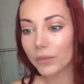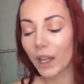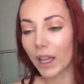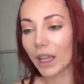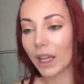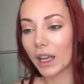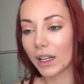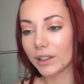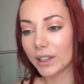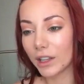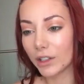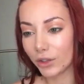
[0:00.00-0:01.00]

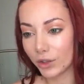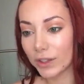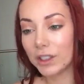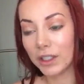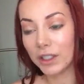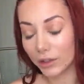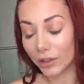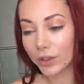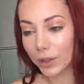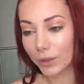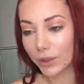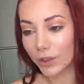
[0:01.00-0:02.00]
and uh, you'll see you'll
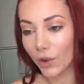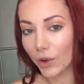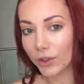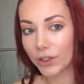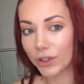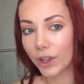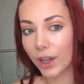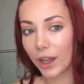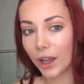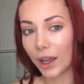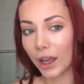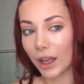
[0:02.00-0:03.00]
see results.
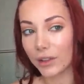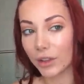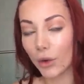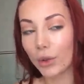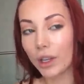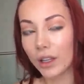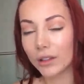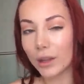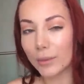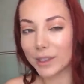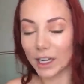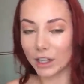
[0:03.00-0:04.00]
And the only
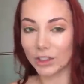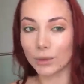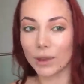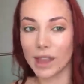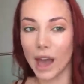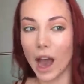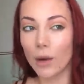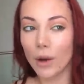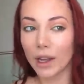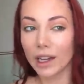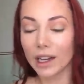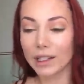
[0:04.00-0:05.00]
limitation with that
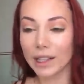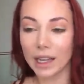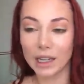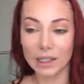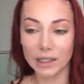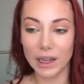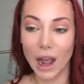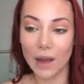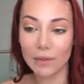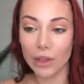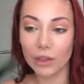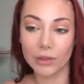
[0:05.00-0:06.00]
one is that it doesn't
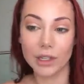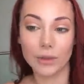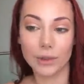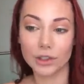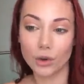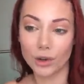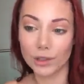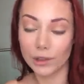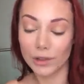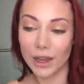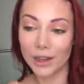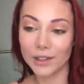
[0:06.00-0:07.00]
have the three different
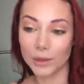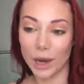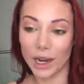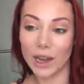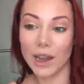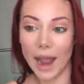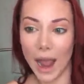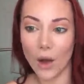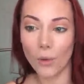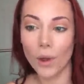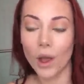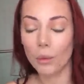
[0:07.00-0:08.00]
torso lengths right
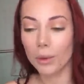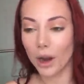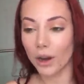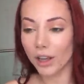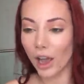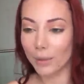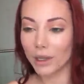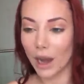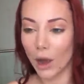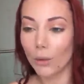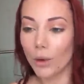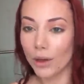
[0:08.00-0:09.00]
now. We are coming
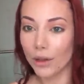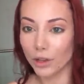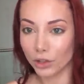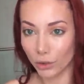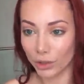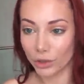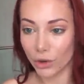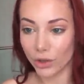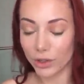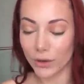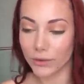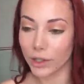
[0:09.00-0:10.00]
out with a short
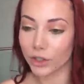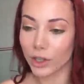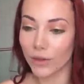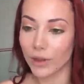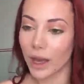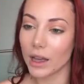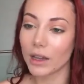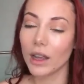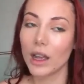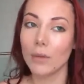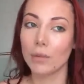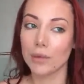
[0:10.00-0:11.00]
torso version of that,
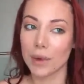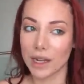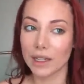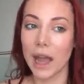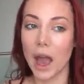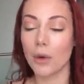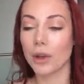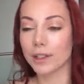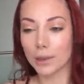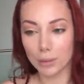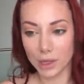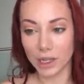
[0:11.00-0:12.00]
but right now it's a
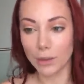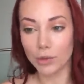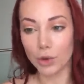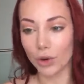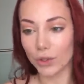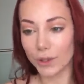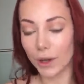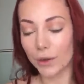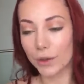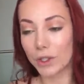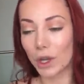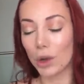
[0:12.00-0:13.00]
medium torso.
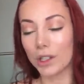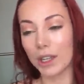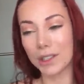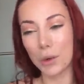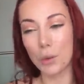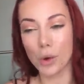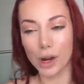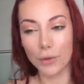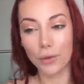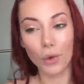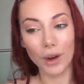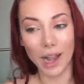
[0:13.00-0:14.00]
So it doesn't work
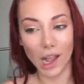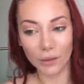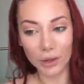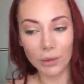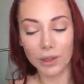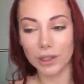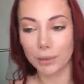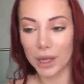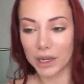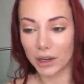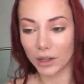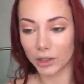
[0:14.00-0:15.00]
for everyone
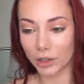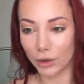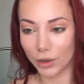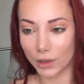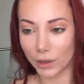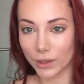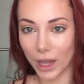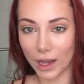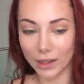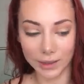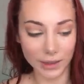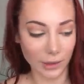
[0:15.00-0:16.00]
depending on your torso size.